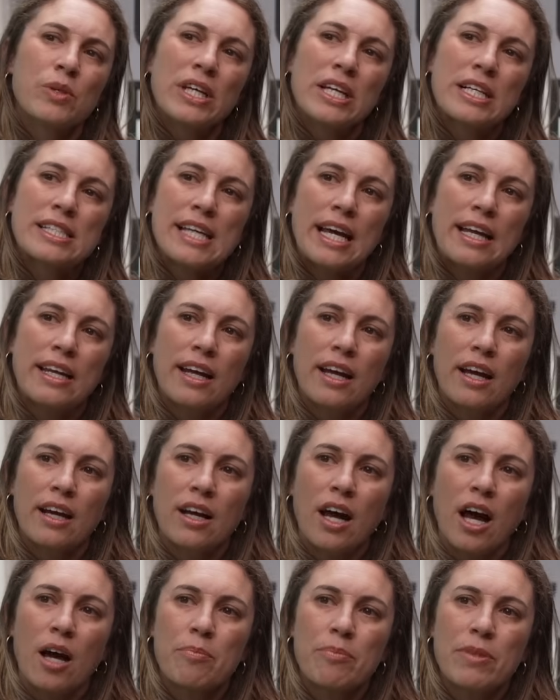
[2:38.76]
really exciting at
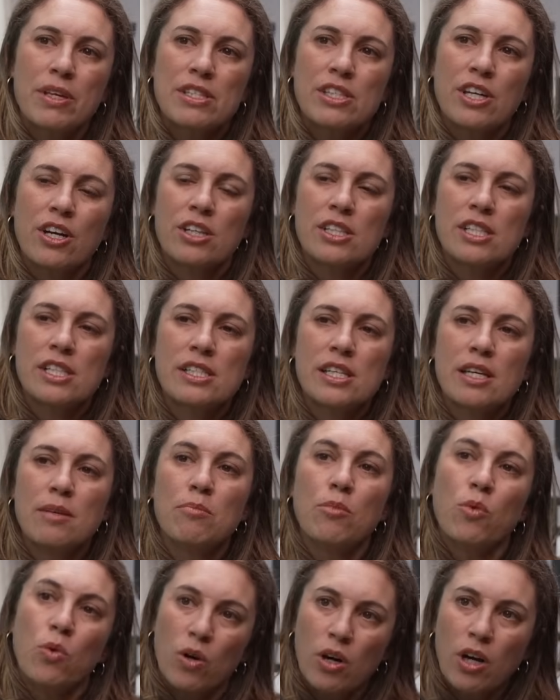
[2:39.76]
COP this year to see
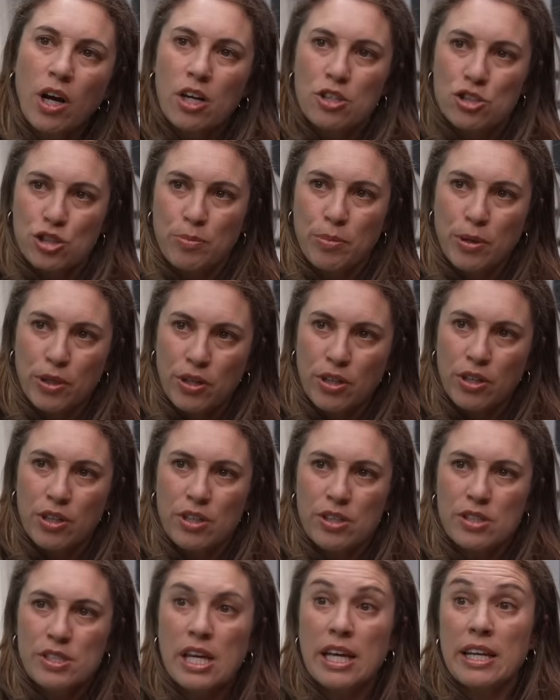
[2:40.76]
more
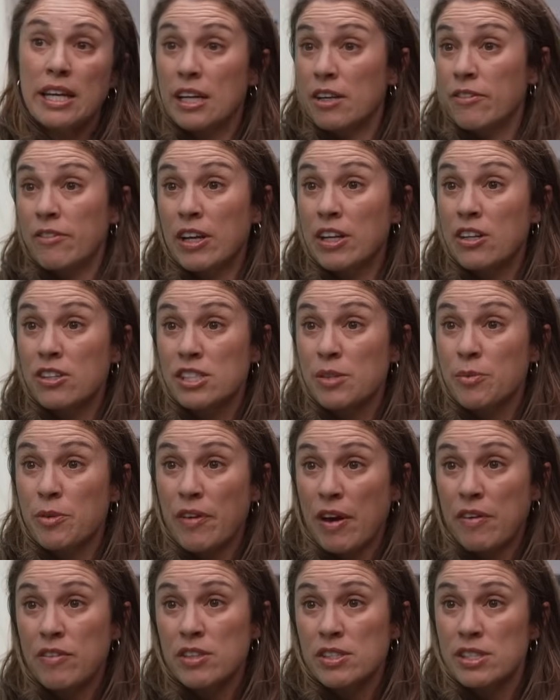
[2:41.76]
entrepreneurs and innovators than
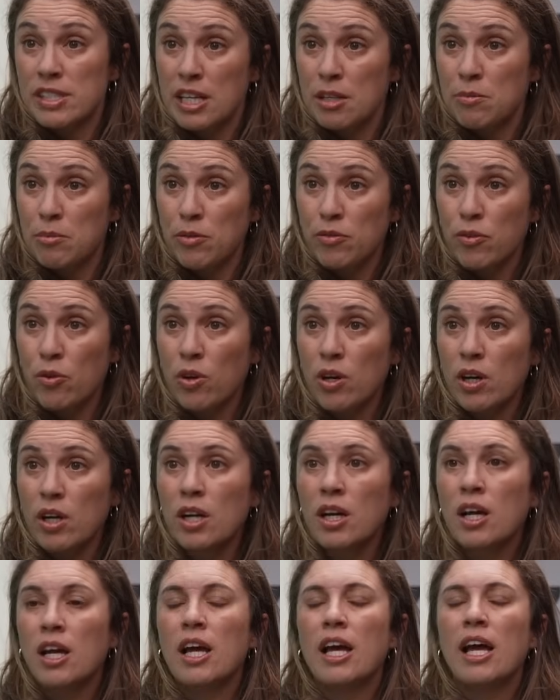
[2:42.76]
we've ever seen before.